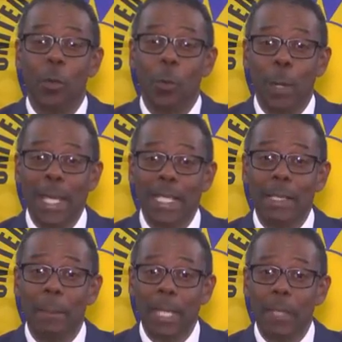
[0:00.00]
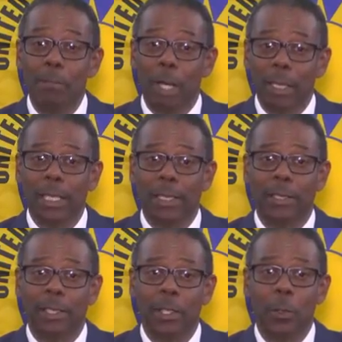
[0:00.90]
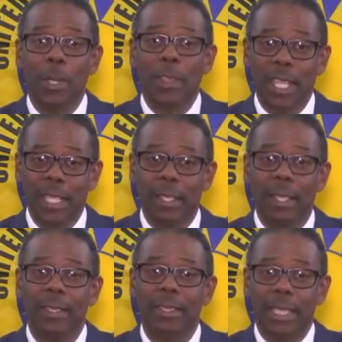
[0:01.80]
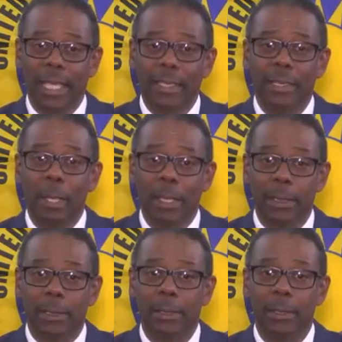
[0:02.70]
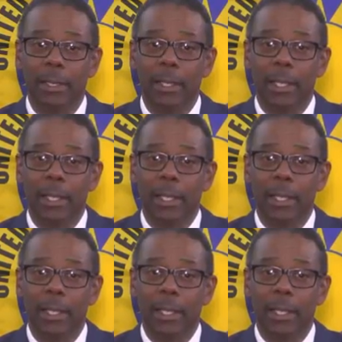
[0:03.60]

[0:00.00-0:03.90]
will be processed within 6 months.